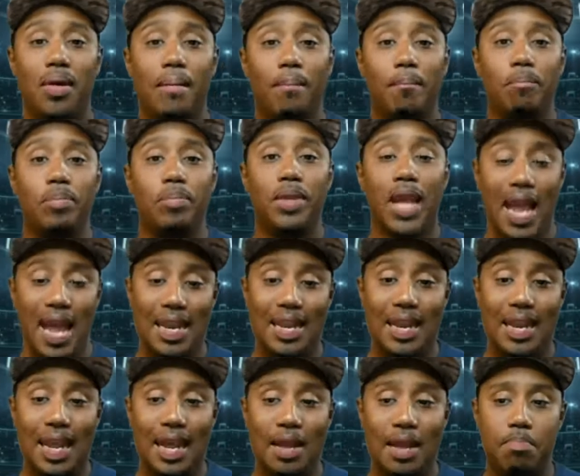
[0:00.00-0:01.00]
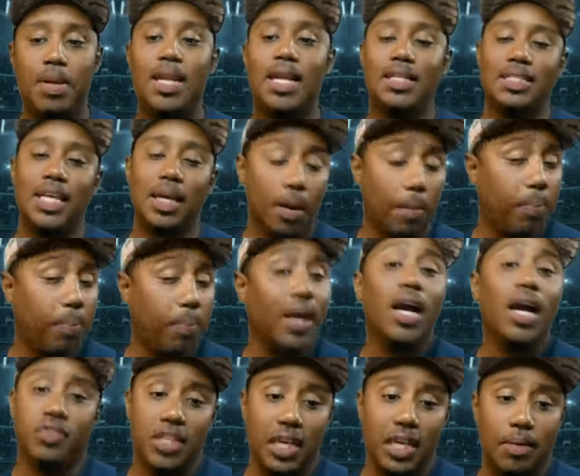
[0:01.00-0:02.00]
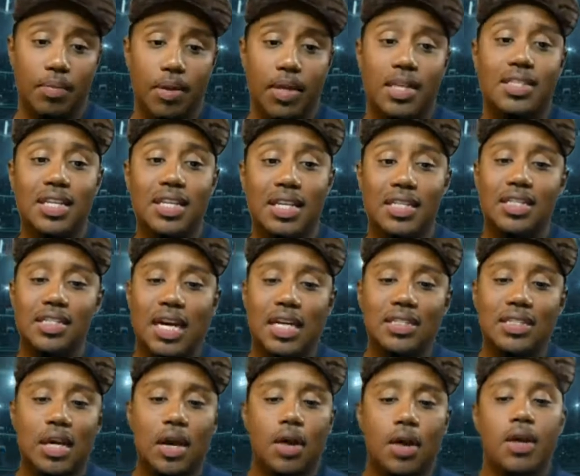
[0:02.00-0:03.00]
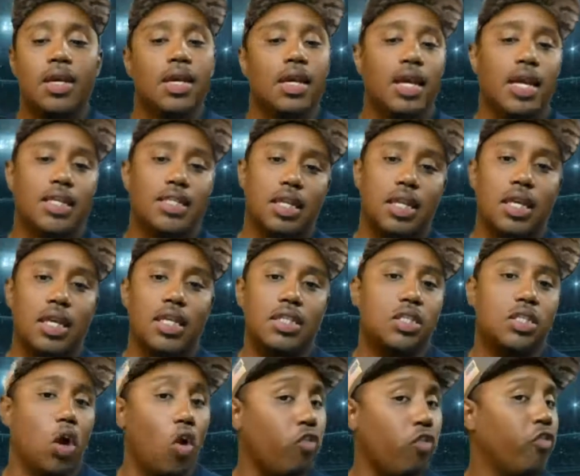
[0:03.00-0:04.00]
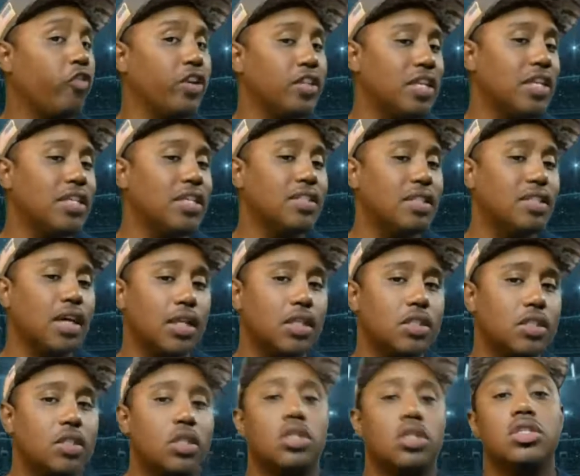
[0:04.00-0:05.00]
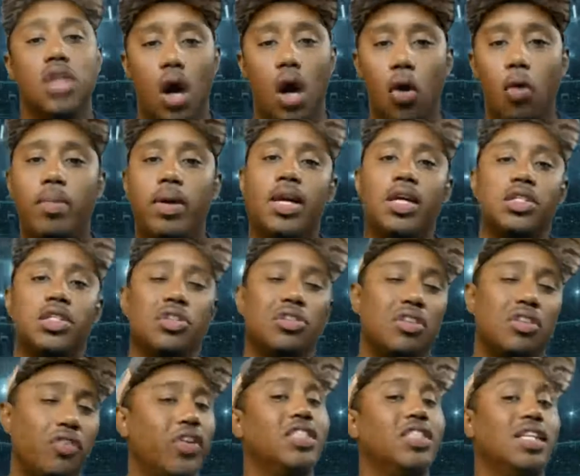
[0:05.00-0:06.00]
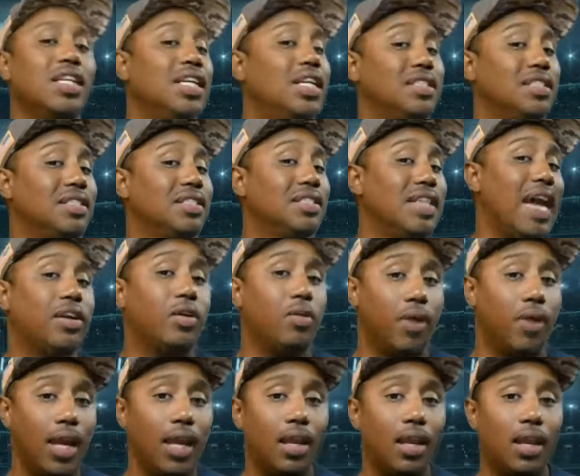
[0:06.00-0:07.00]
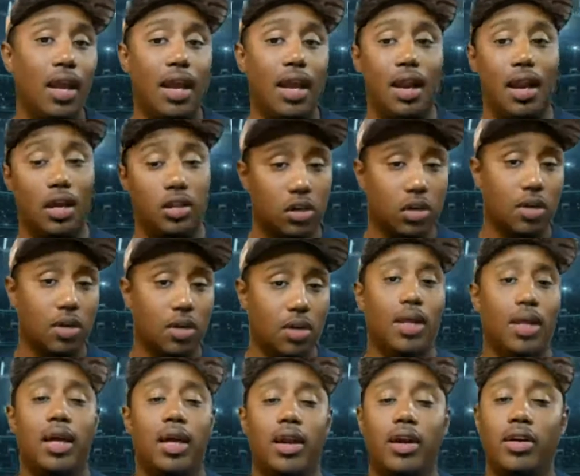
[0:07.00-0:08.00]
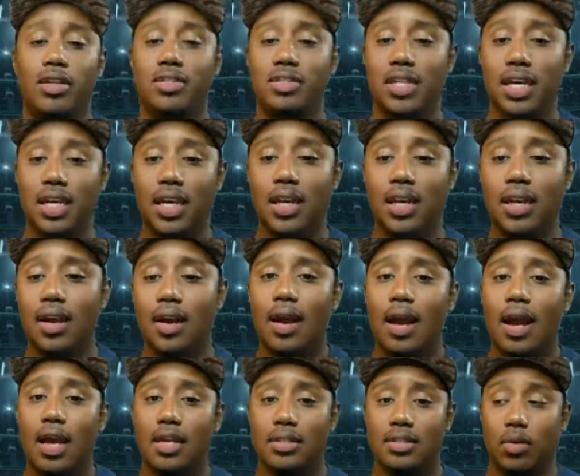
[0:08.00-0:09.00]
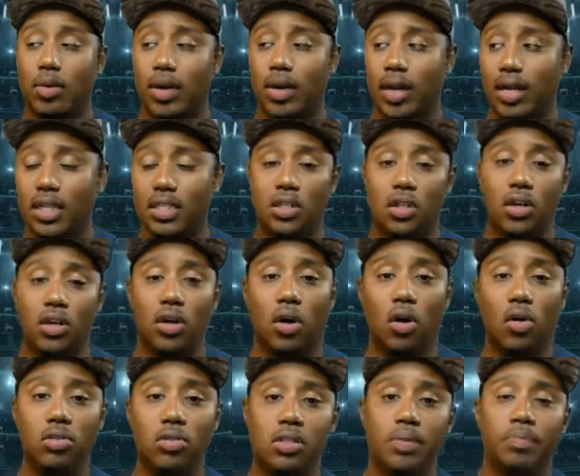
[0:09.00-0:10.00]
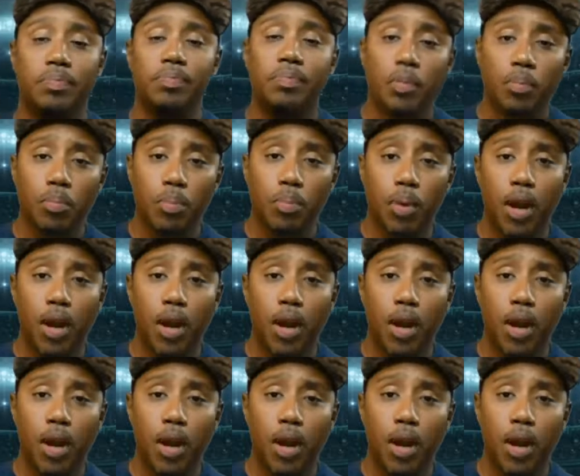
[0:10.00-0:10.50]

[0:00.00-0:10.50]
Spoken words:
and beat a playoff team in the Tennessee Titans. Now, is it over for the Tennessee Titans? No, because your division isn't that great, and I'll talk about that here in a second when I get to the Colts. But